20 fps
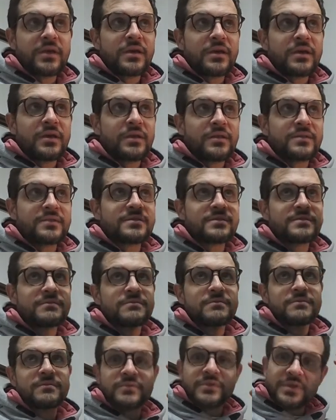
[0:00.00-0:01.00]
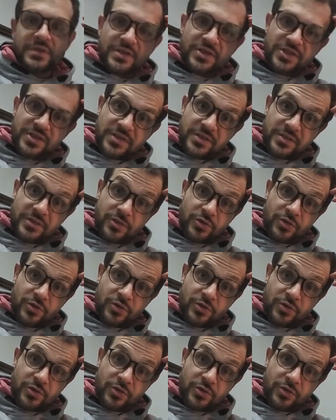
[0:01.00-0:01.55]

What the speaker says: It's really just